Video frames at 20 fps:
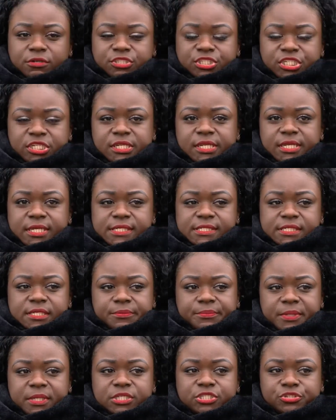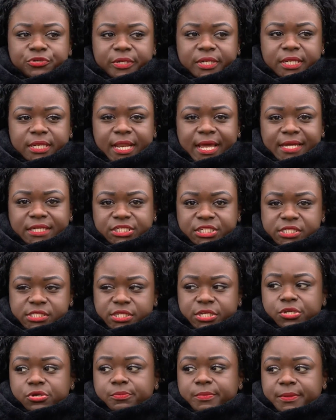she needs to be treated like
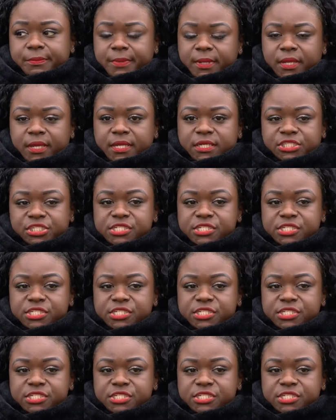she's a human being.